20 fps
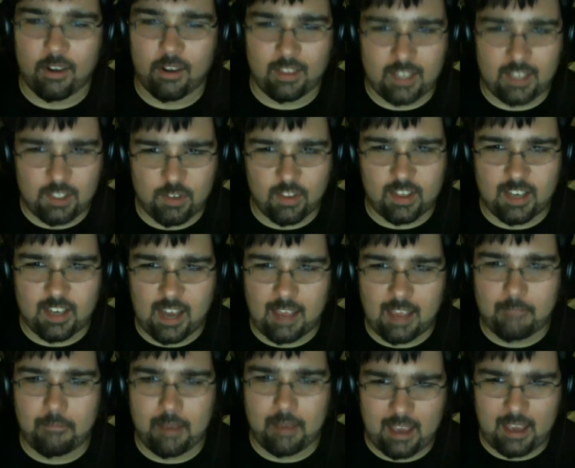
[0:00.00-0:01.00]
at least for the
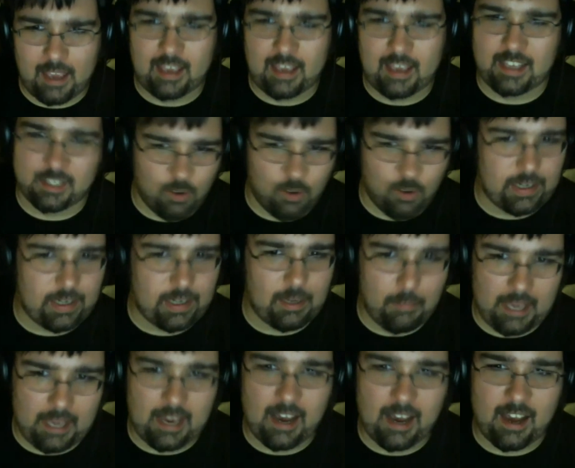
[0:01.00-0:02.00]
time being, is going to
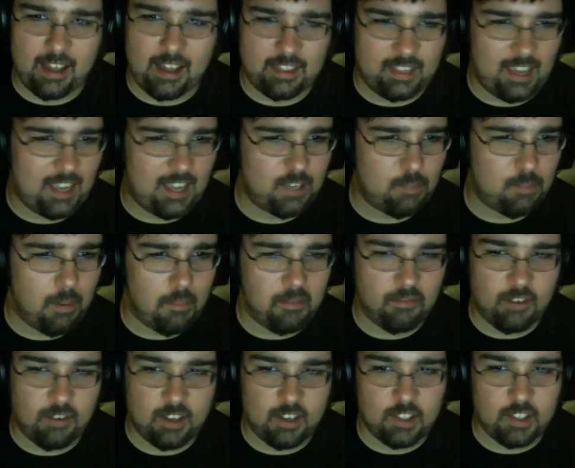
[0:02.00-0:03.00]
be on the Hbomb and
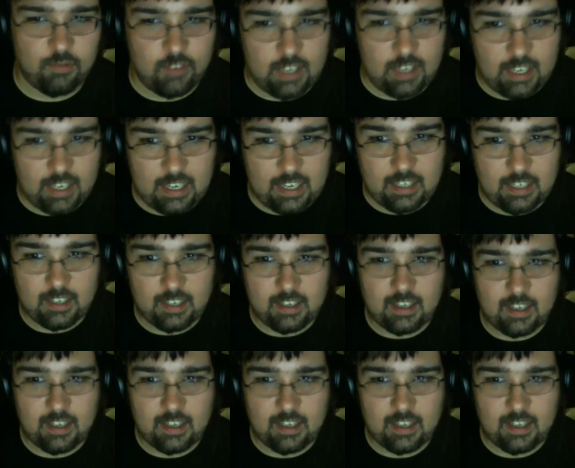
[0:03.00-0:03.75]
Friends feed,